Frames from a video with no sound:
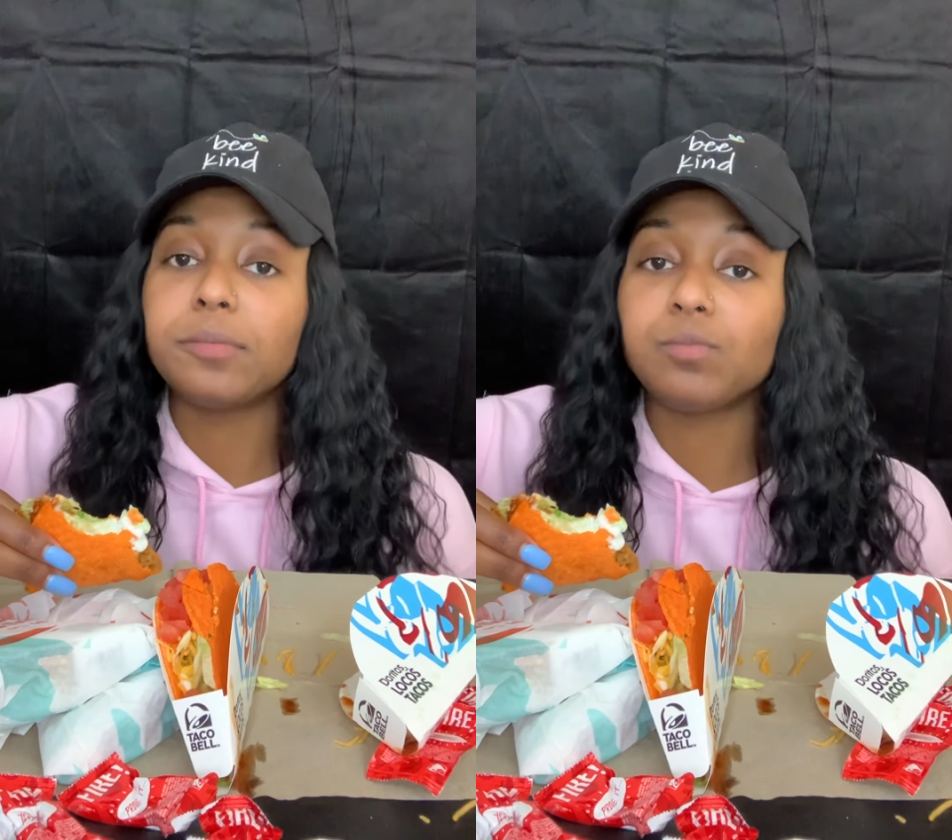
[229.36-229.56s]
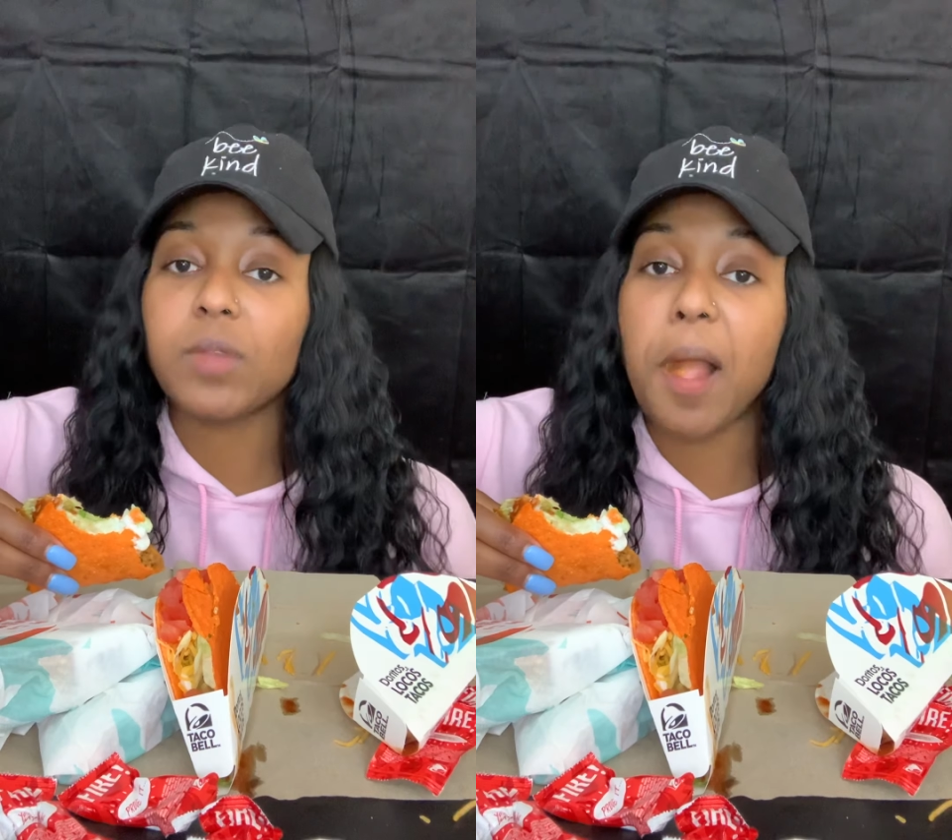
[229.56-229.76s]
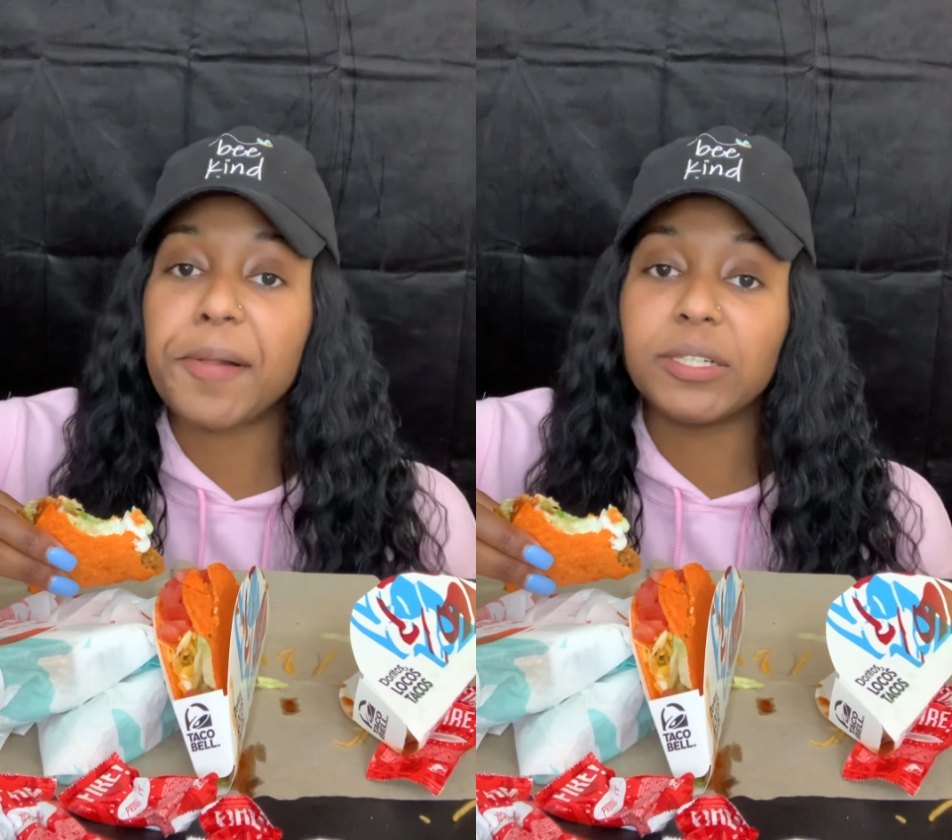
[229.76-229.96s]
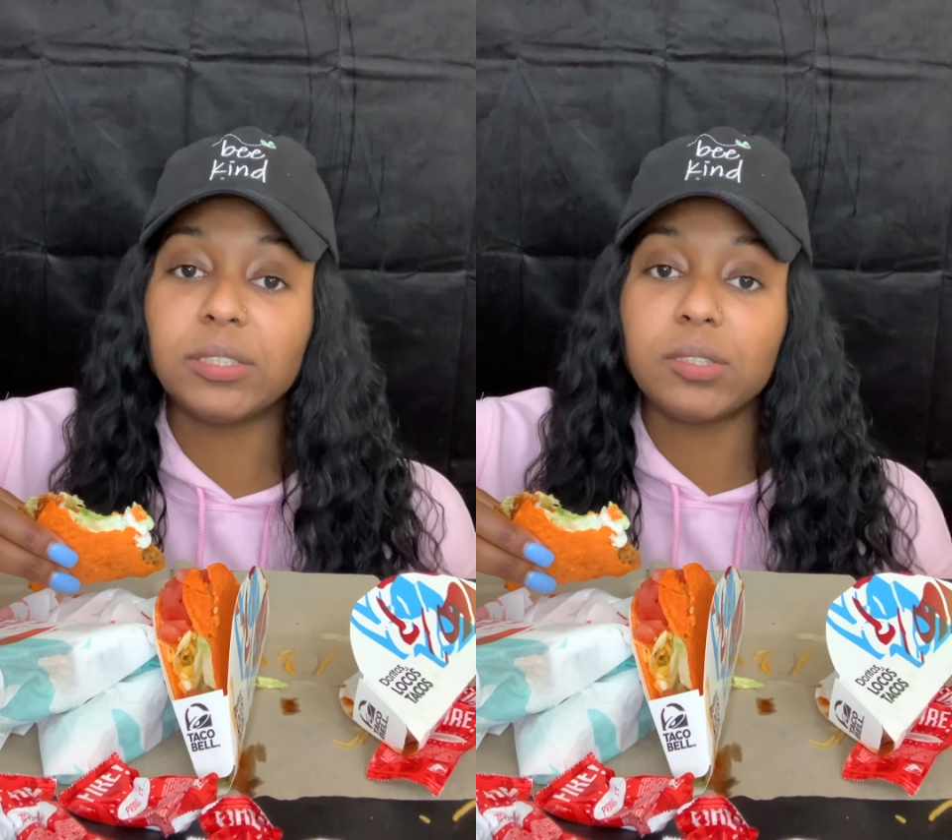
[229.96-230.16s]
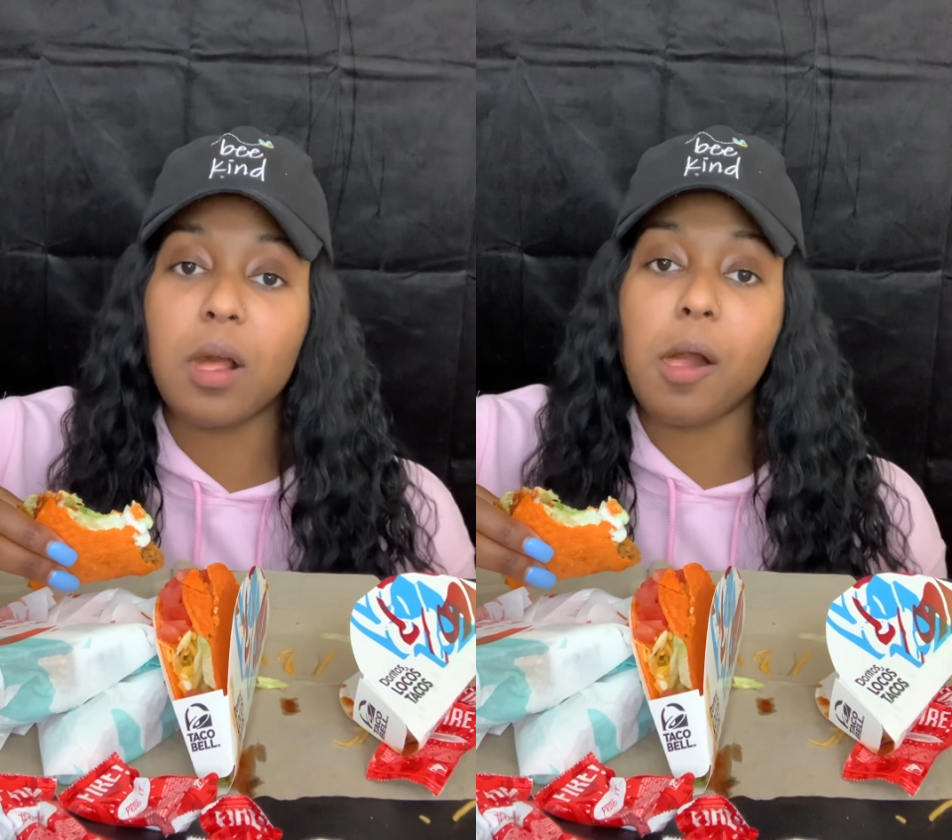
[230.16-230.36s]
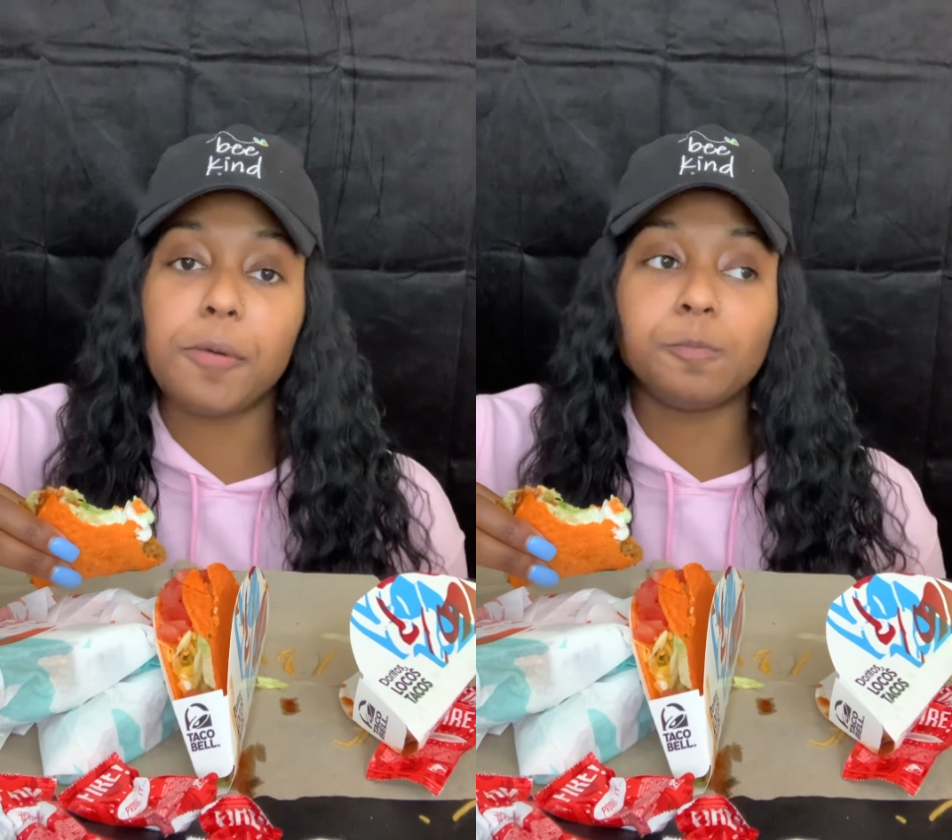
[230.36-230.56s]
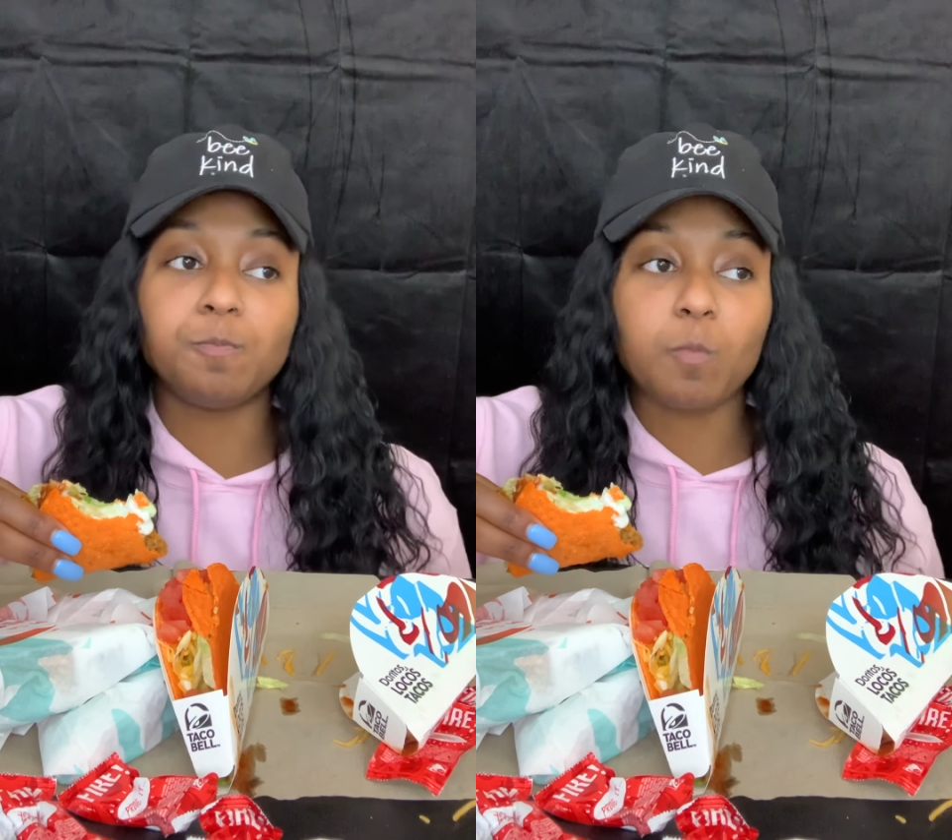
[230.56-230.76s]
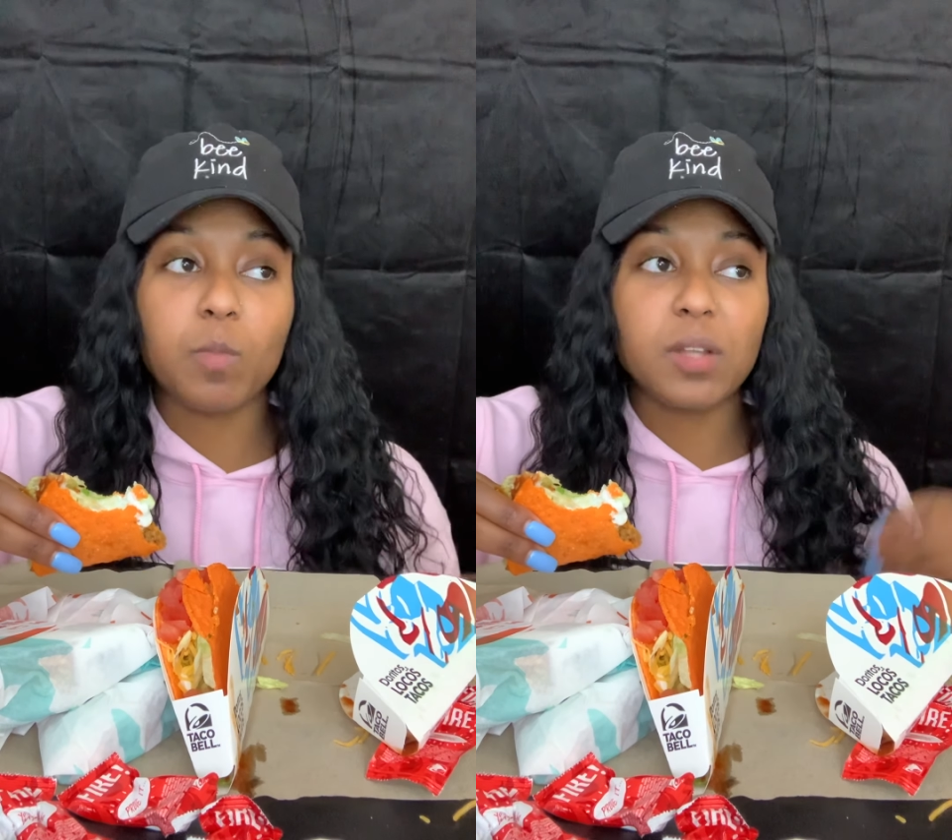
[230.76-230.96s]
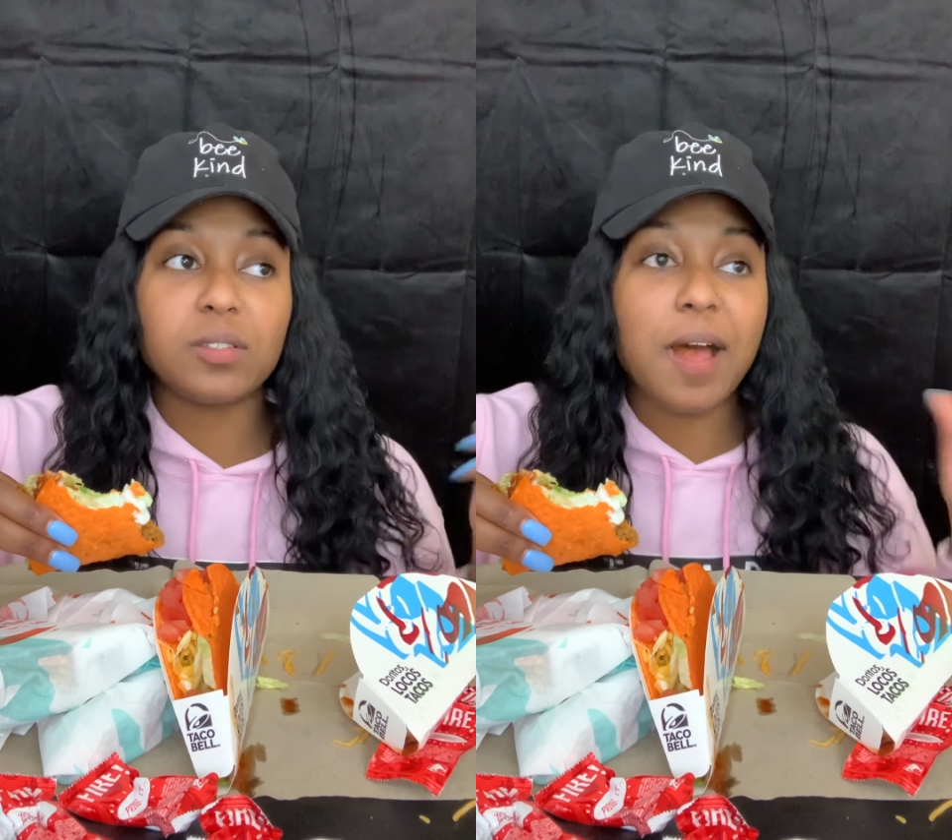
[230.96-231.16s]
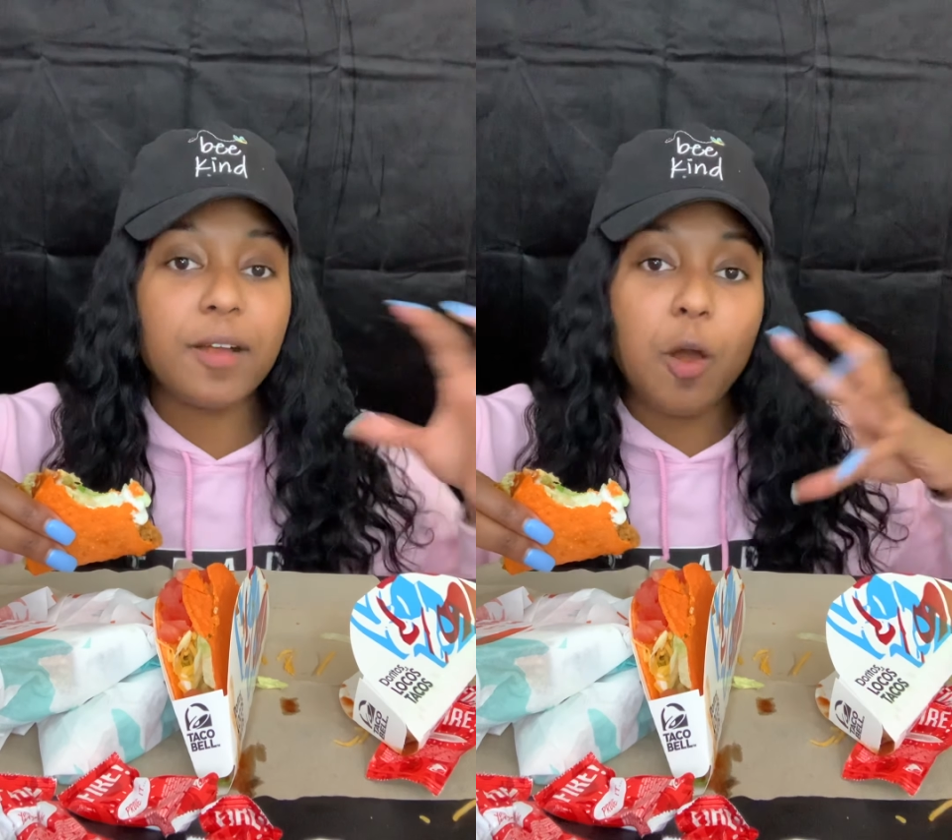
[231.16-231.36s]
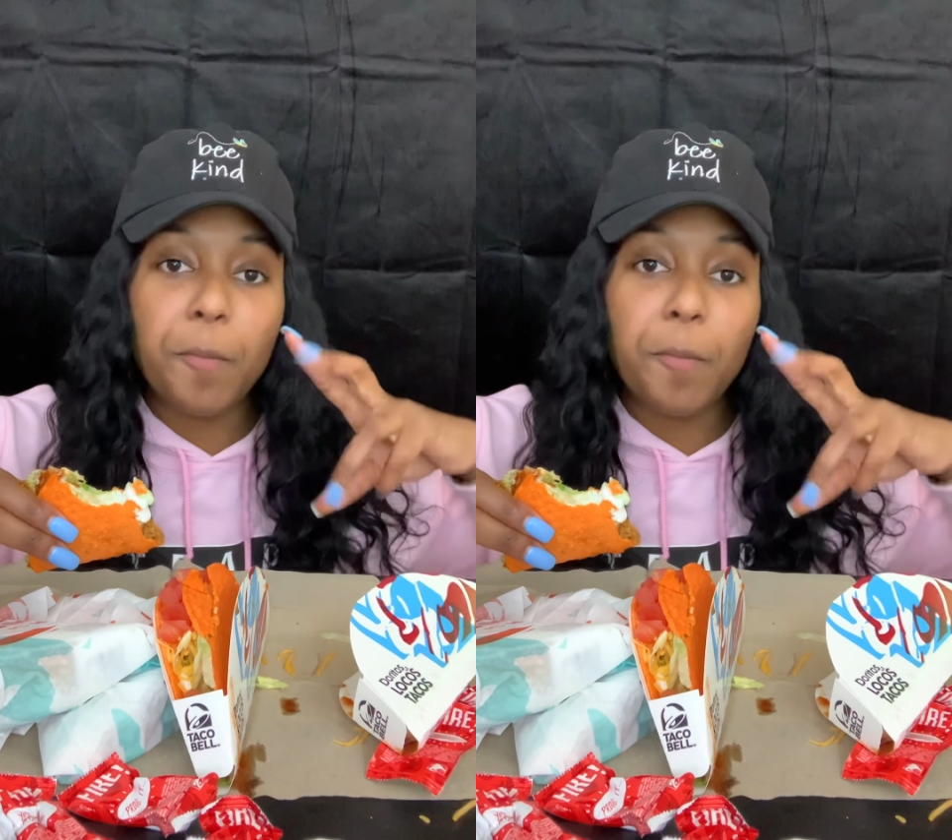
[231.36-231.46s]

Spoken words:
I get the taco